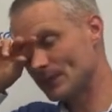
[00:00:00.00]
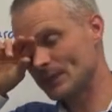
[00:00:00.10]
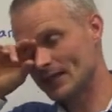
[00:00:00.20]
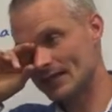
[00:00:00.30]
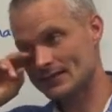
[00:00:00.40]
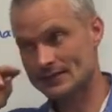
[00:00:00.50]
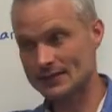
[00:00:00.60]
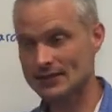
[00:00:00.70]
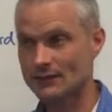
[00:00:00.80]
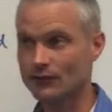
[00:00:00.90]

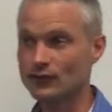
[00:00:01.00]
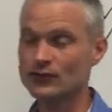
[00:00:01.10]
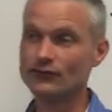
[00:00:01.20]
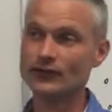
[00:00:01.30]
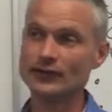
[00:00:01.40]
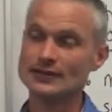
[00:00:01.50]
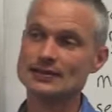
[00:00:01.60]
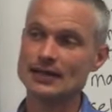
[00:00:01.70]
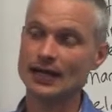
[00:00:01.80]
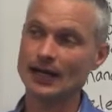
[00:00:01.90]
there's a few
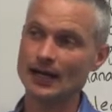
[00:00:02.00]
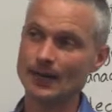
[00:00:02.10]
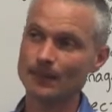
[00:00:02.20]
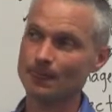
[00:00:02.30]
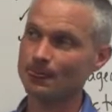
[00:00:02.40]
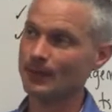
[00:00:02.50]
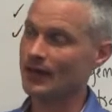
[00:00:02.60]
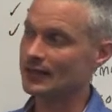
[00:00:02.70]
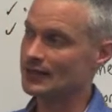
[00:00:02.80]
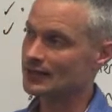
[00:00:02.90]
different, I
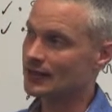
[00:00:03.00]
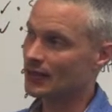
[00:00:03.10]
guess,